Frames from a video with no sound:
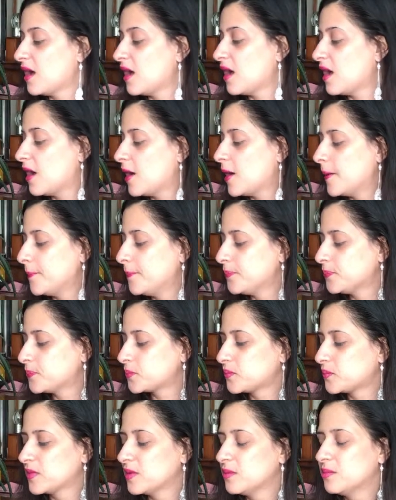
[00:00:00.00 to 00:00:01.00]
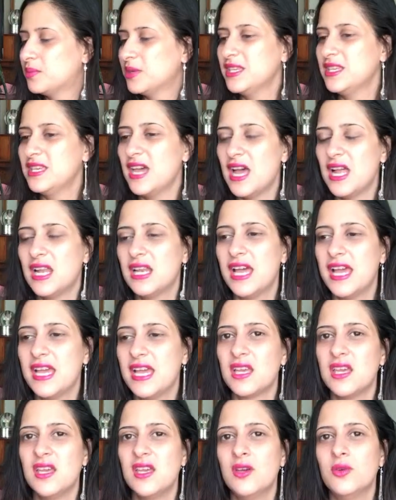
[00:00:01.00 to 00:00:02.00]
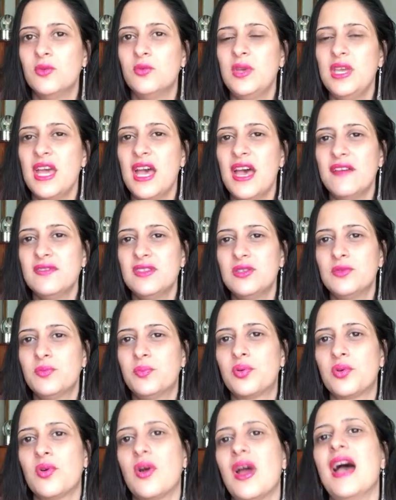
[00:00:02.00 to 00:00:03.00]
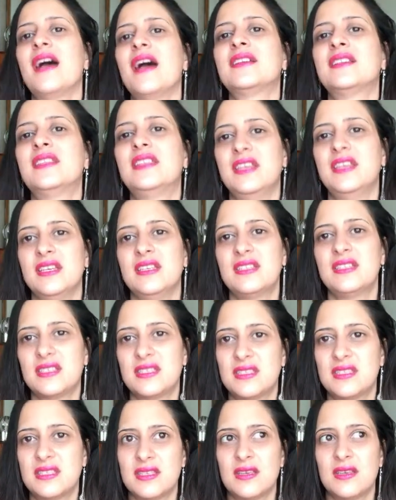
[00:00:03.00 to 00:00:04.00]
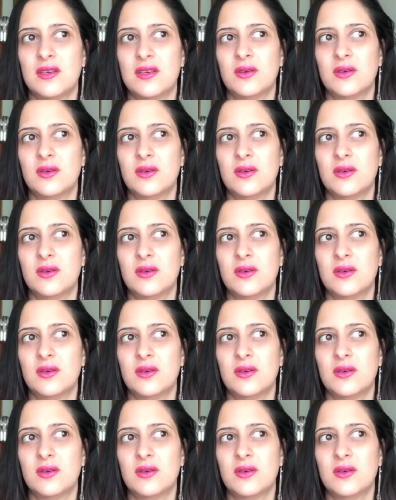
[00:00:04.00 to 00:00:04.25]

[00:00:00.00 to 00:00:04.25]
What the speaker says: But yeah, like we have to practice